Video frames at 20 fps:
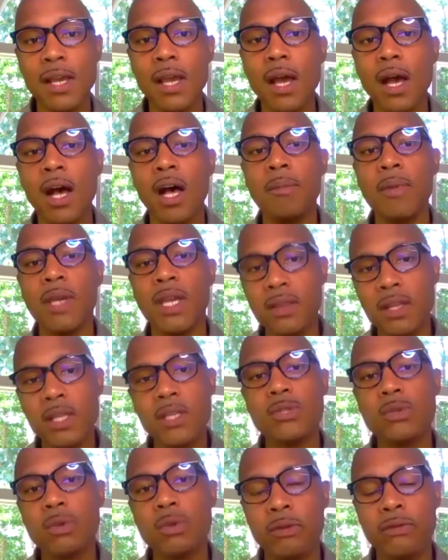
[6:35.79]
um, in this
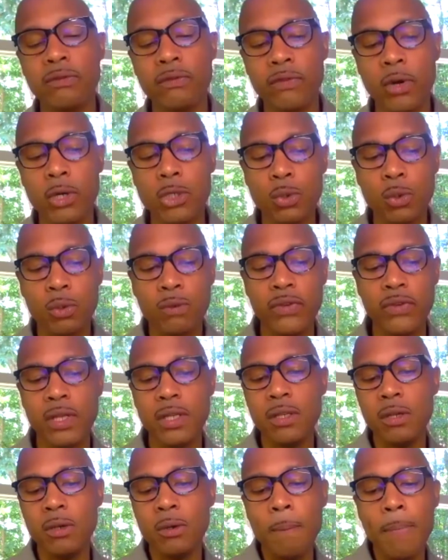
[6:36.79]
sort of virtual
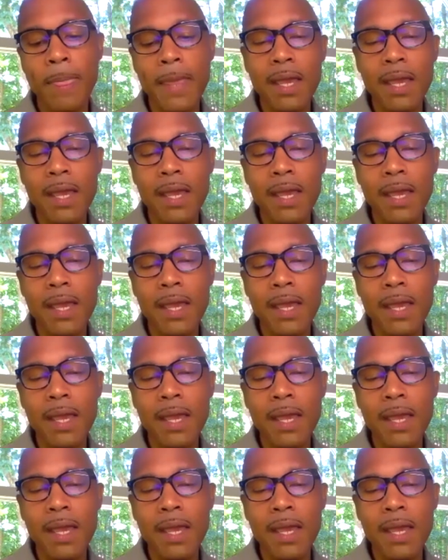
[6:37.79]
venue.